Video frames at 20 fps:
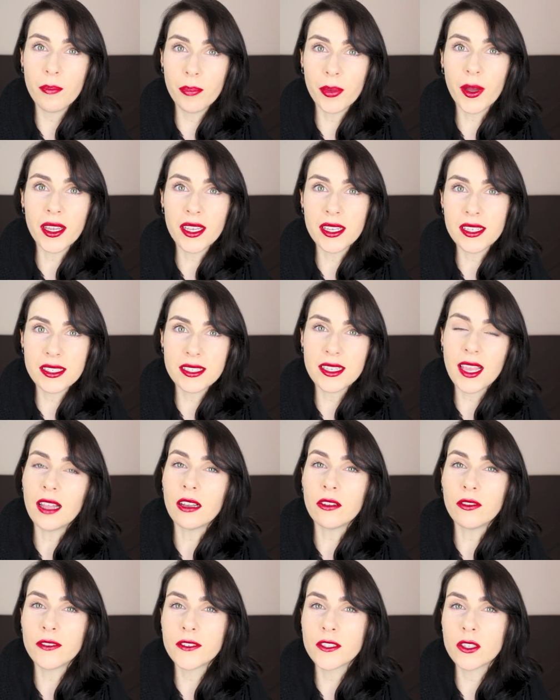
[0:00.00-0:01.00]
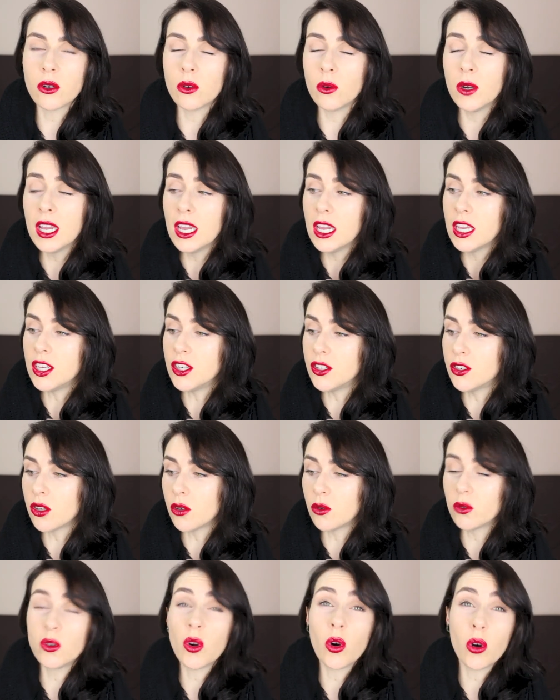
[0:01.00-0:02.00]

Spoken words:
by itself, so you don't,